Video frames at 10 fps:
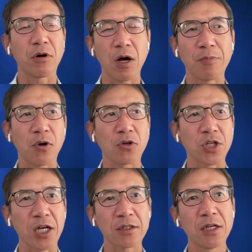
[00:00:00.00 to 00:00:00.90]

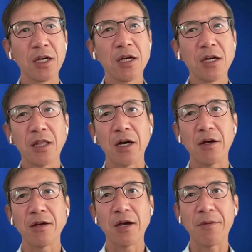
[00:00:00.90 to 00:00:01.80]
project.
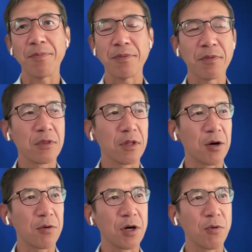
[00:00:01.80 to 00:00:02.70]
That
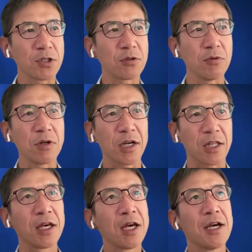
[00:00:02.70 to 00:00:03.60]
was to look
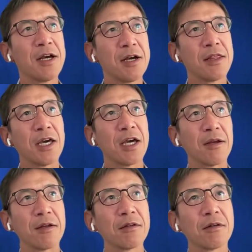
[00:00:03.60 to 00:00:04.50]
at
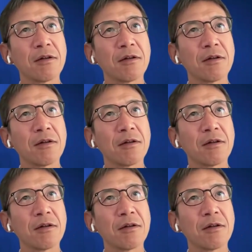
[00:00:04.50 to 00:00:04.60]
the